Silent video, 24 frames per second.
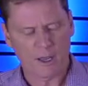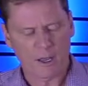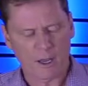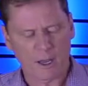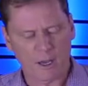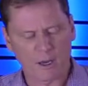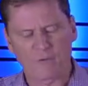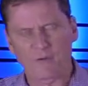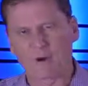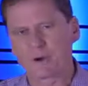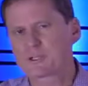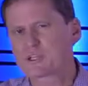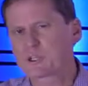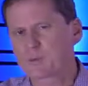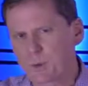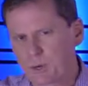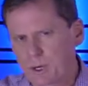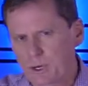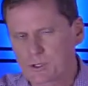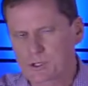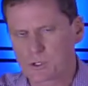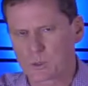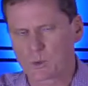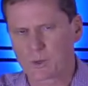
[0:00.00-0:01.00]
of our
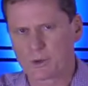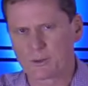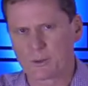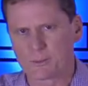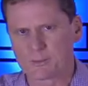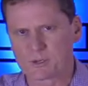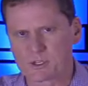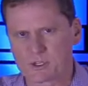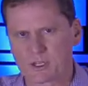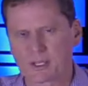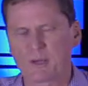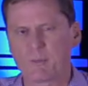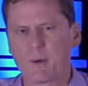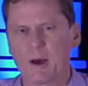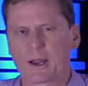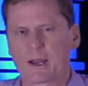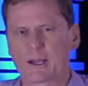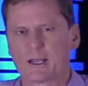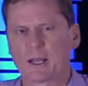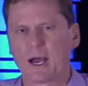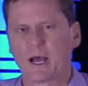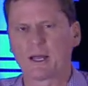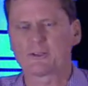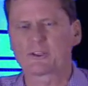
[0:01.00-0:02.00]
spiritual rhythms. Think about
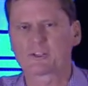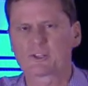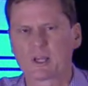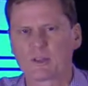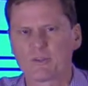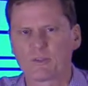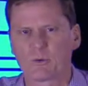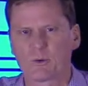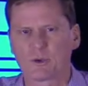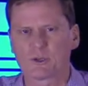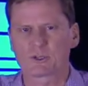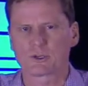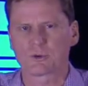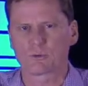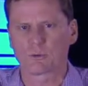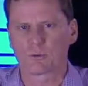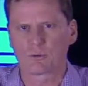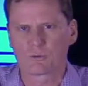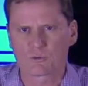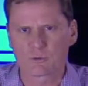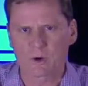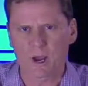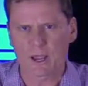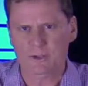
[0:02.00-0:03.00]
it. God said that we should
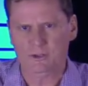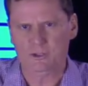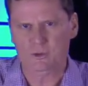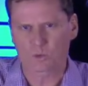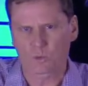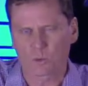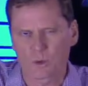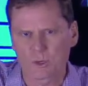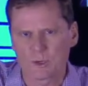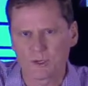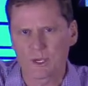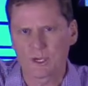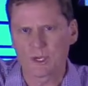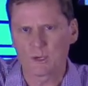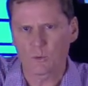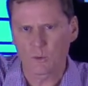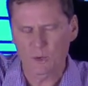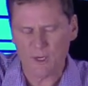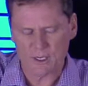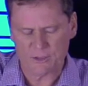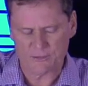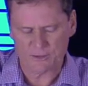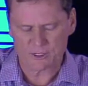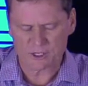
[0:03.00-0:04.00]
rest one day a
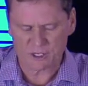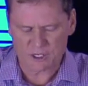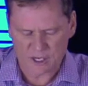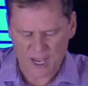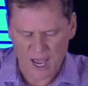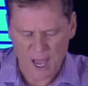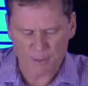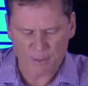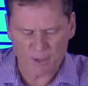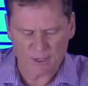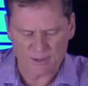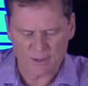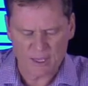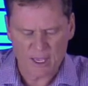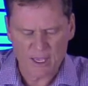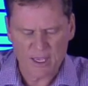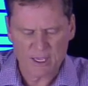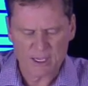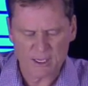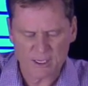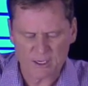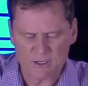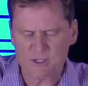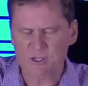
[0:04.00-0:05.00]
week. The Sabbath
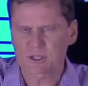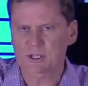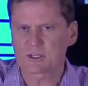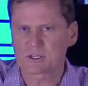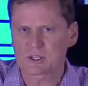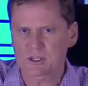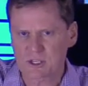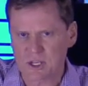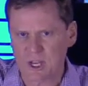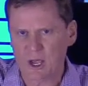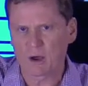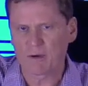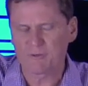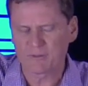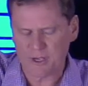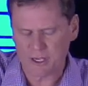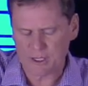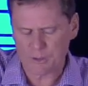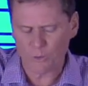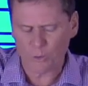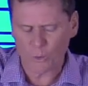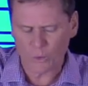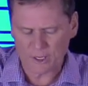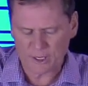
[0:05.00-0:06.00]
is itself
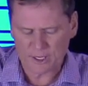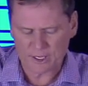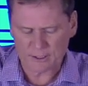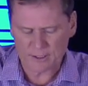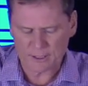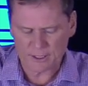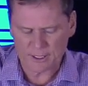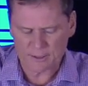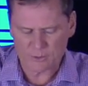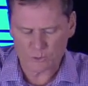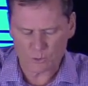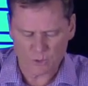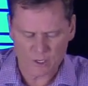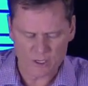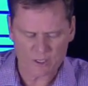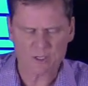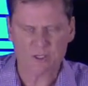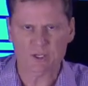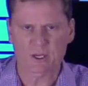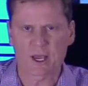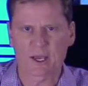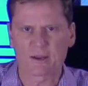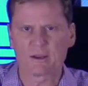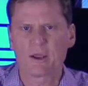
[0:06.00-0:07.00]
a weekly
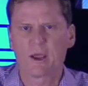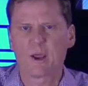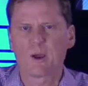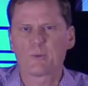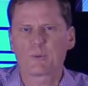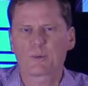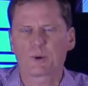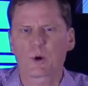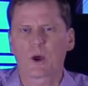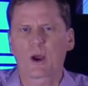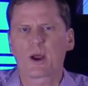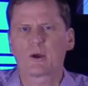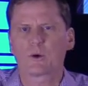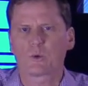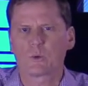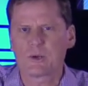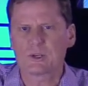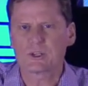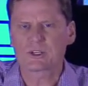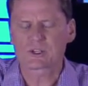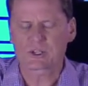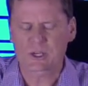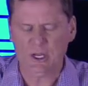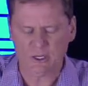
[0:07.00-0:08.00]
reset. Prayer
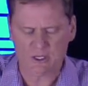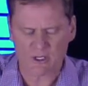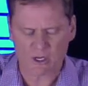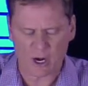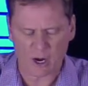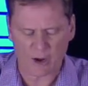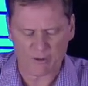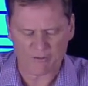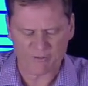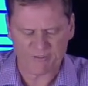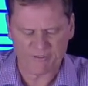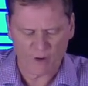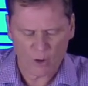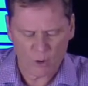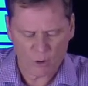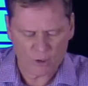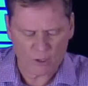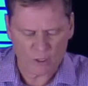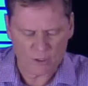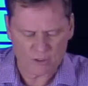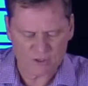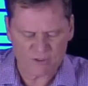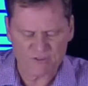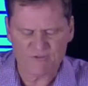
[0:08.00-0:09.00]
resets our focus,